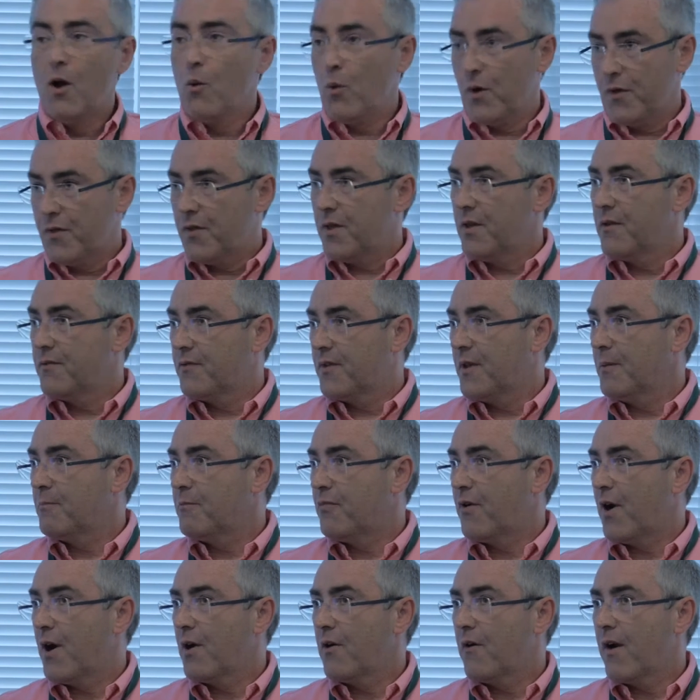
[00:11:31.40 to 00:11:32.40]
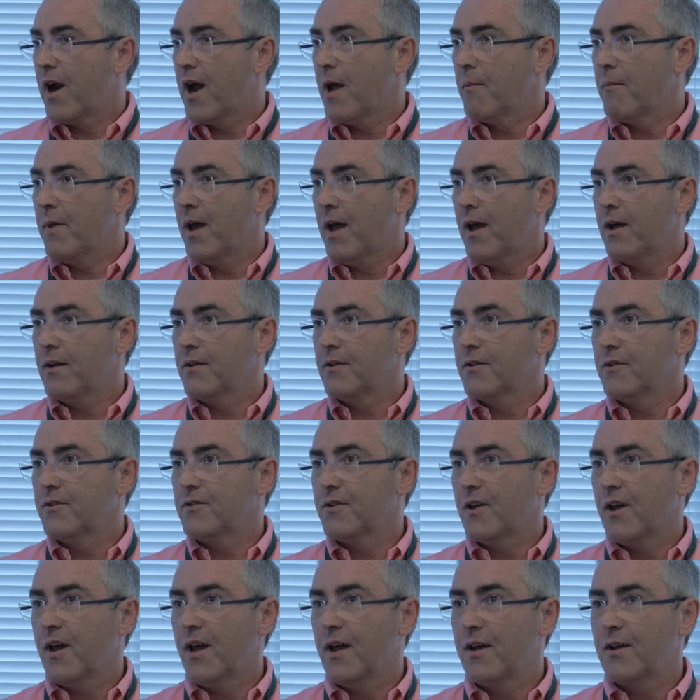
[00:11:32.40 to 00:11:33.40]
With the programme
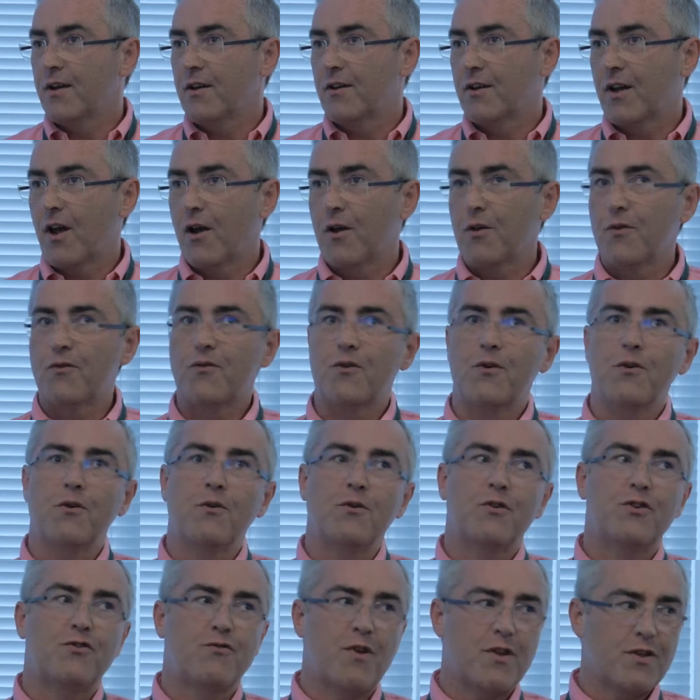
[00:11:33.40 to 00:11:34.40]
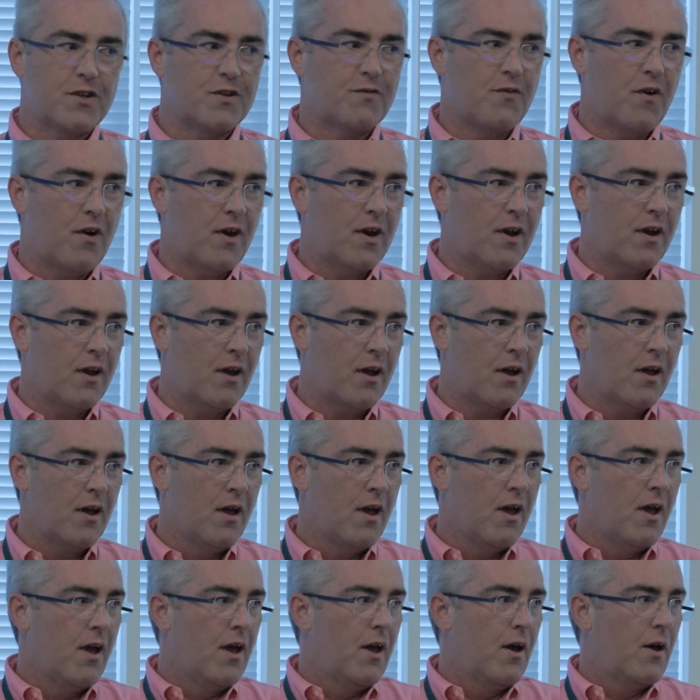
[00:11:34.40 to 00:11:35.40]
and going through Strengths Finder
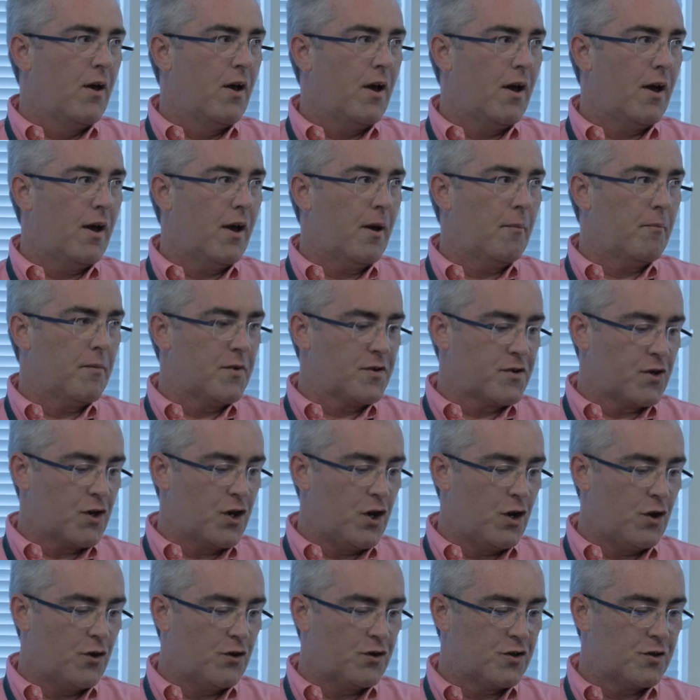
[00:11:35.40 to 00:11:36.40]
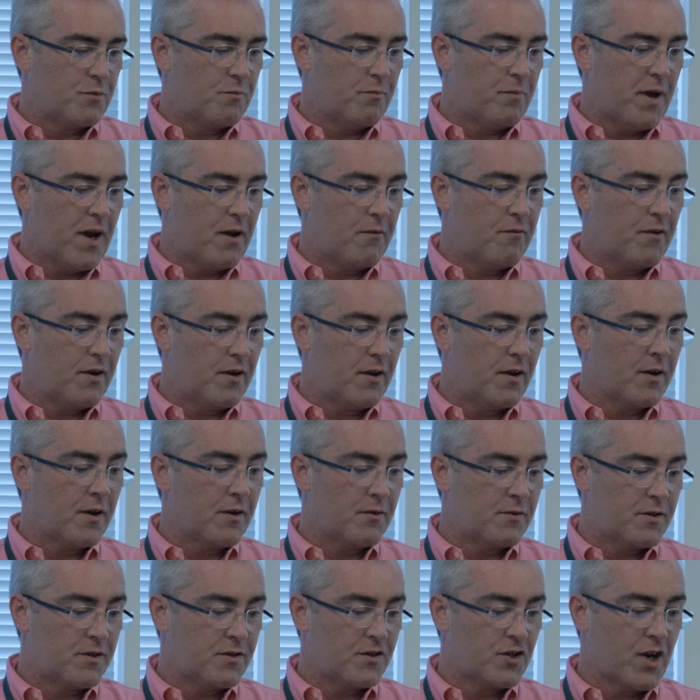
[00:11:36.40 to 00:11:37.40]
is a huge benefit and
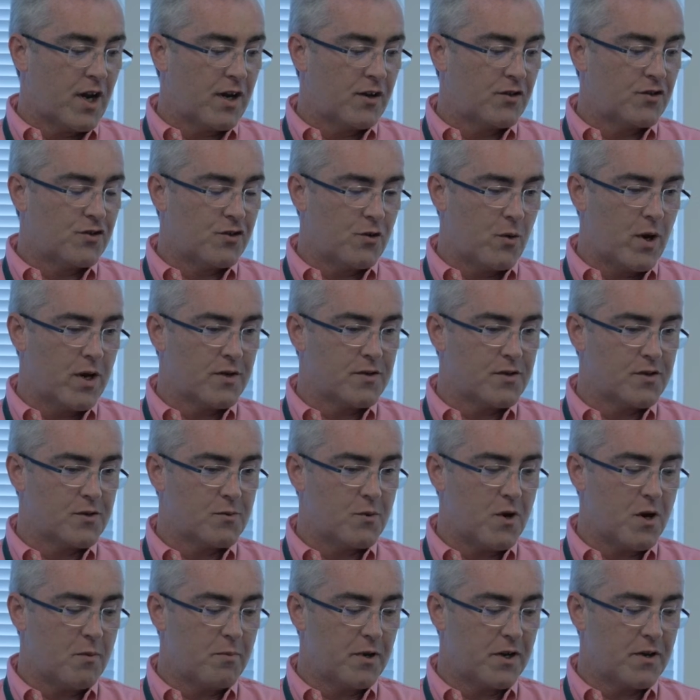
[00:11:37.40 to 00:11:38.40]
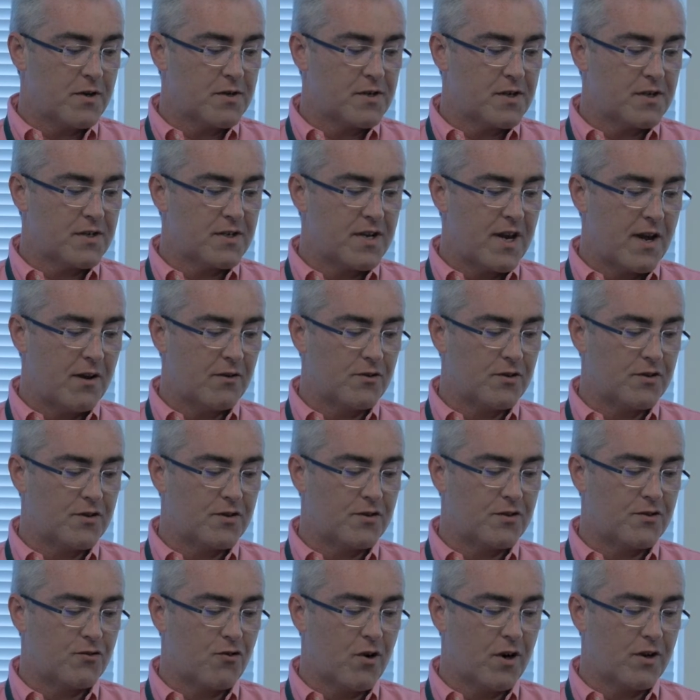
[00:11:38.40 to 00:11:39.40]
a change to us as well, because it's now
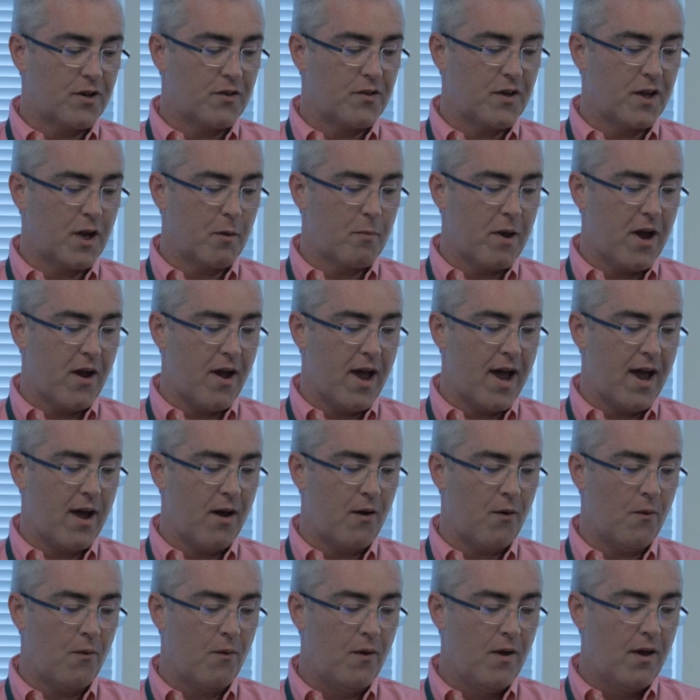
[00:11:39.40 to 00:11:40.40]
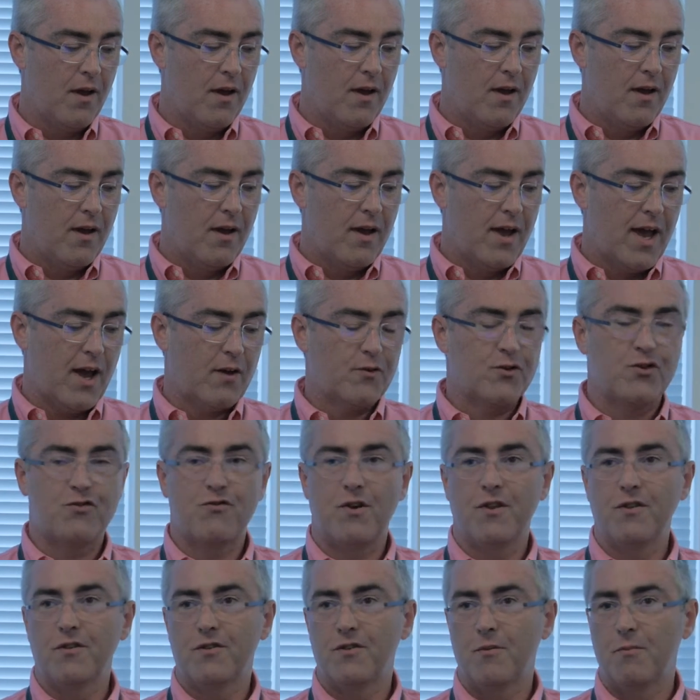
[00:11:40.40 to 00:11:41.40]
just trying to think about how
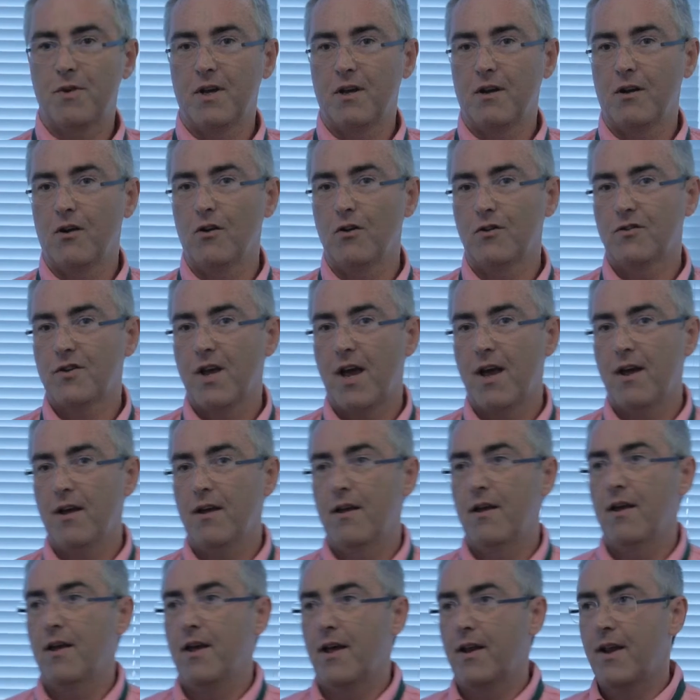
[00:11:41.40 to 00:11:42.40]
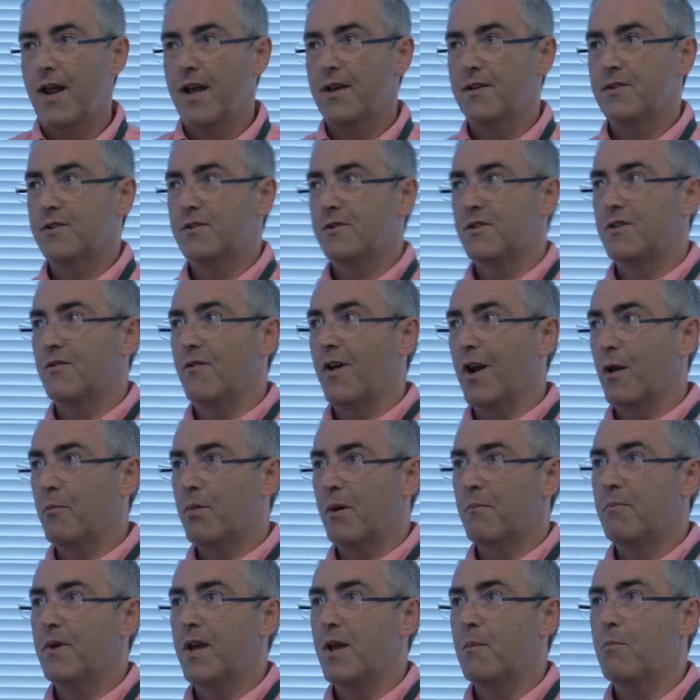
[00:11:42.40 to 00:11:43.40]
strengths are being looked at, and that's
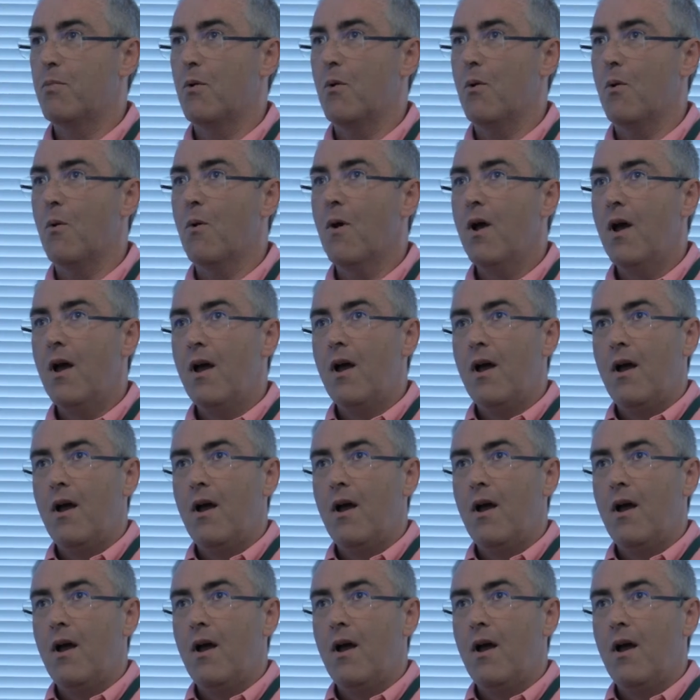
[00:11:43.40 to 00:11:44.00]
developing people